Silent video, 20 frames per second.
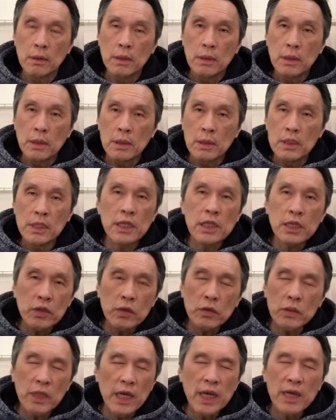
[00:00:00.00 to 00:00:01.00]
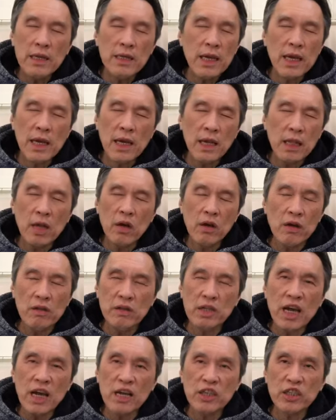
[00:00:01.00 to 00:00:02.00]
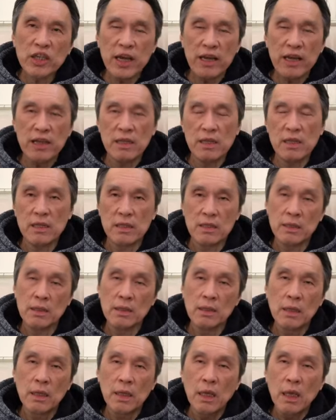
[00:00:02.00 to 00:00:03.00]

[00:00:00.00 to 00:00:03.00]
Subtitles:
See, today there are a lot of young Chinese